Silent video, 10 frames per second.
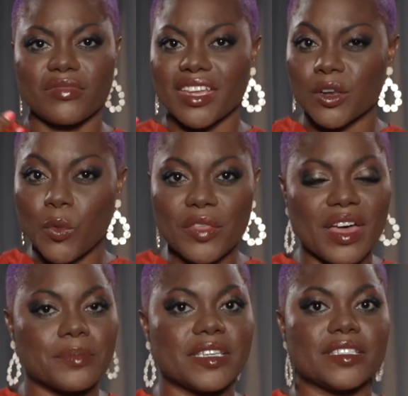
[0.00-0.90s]
And what
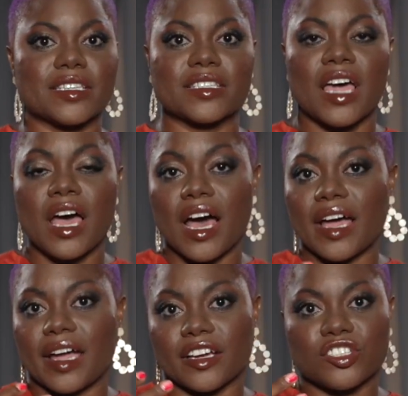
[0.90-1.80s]
that means is I
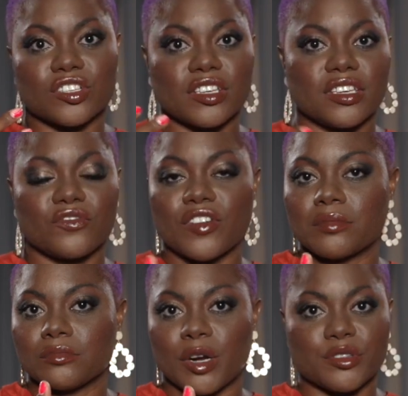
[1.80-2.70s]
actually,
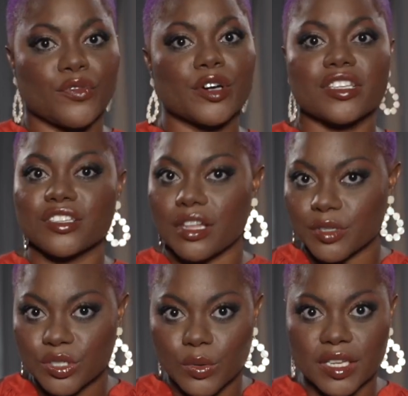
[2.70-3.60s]
from when I was 14 till I
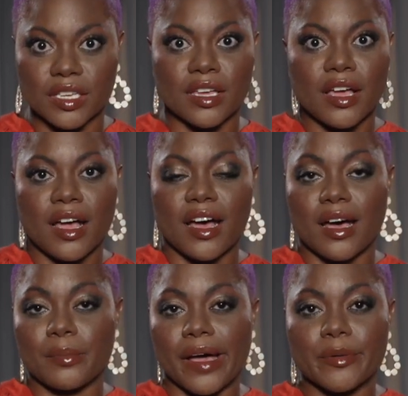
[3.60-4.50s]
was 20,
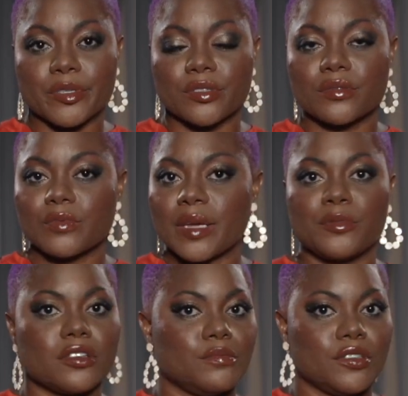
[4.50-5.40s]
I was
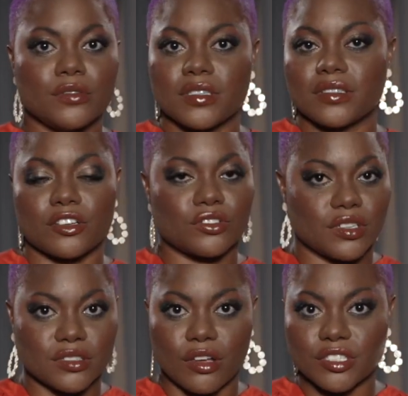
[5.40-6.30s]
raped, abused, and sexually
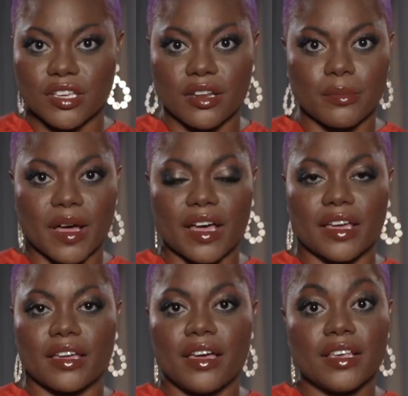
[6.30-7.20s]
assaulted
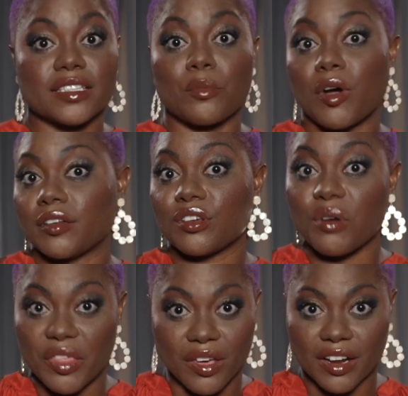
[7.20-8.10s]
by someone who
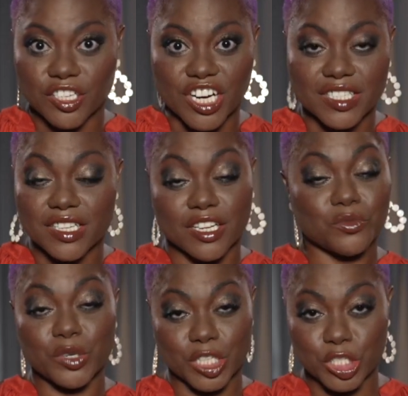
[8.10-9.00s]
I thought I trusted and
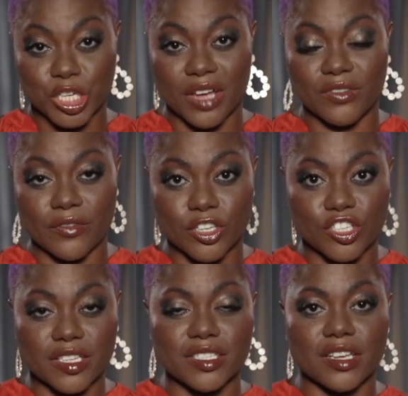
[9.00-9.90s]
really should have never
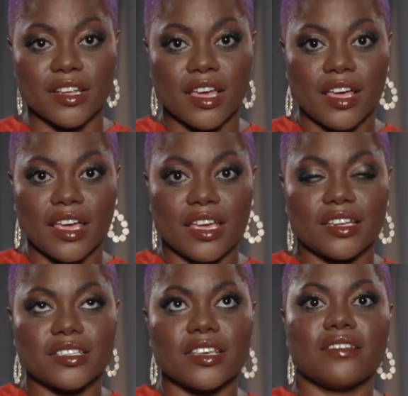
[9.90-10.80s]
trusted.
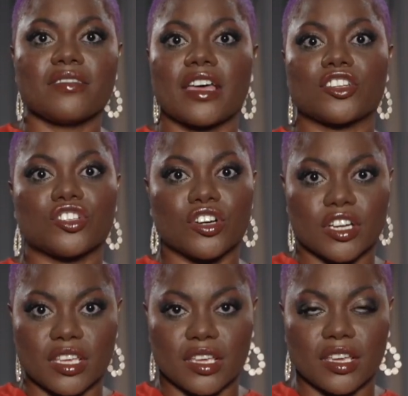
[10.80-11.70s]
And in that
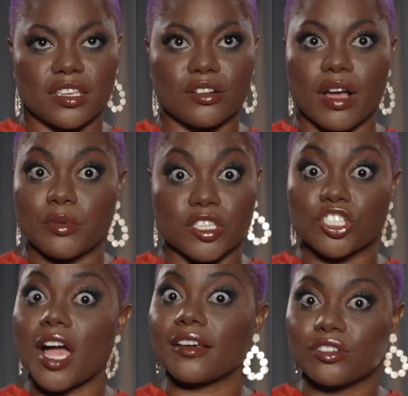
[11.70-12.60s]
journey, I was a
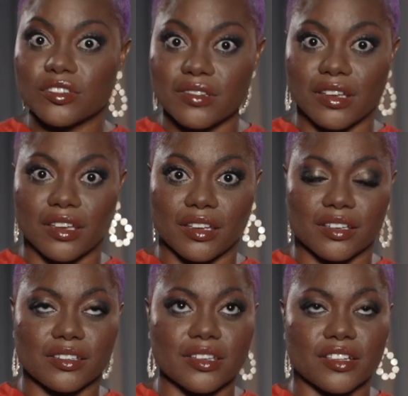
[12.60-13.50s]
child.
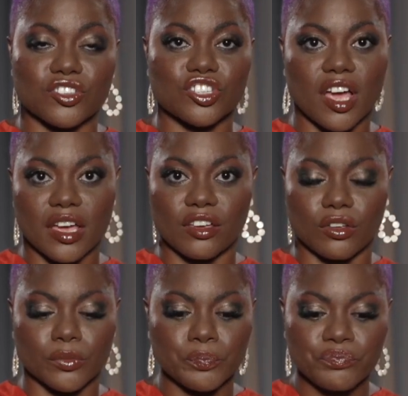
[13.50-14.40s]
And as a
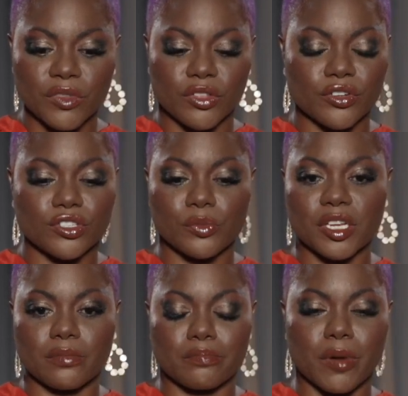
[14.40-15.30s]
child, there's so
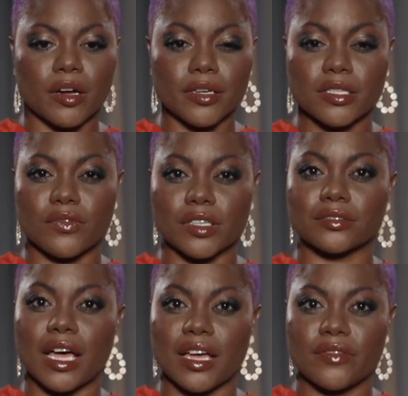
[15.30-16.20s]
many parts of our
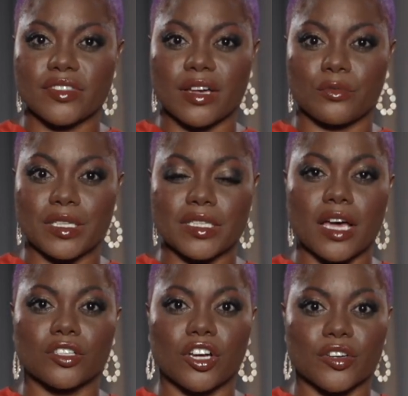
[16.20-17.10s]
lives that we
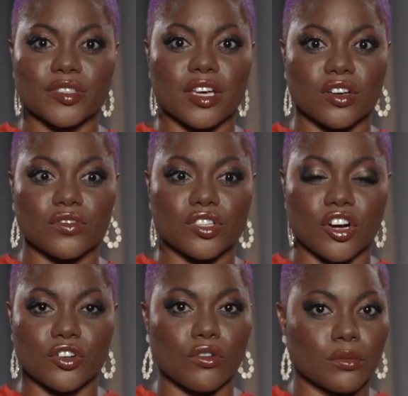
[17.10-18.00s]
tell ourselves are
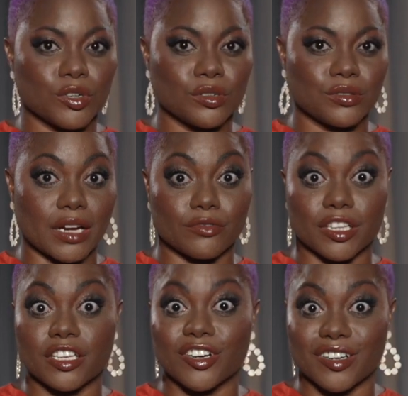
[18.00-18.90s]
normal that
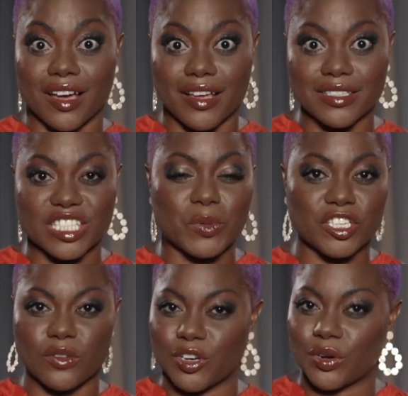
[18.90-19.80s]
really are not,
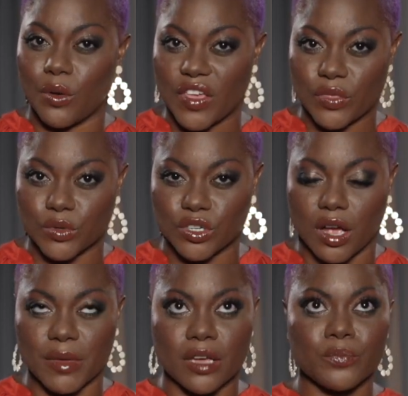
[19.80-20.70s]
especially when you're going through
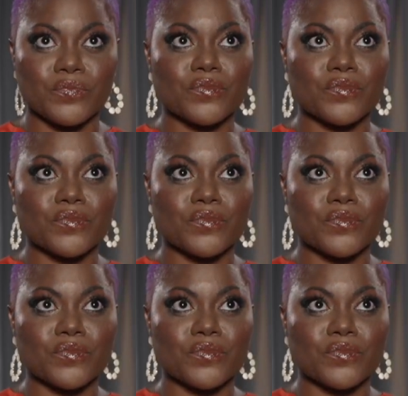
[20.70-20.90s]
trauma.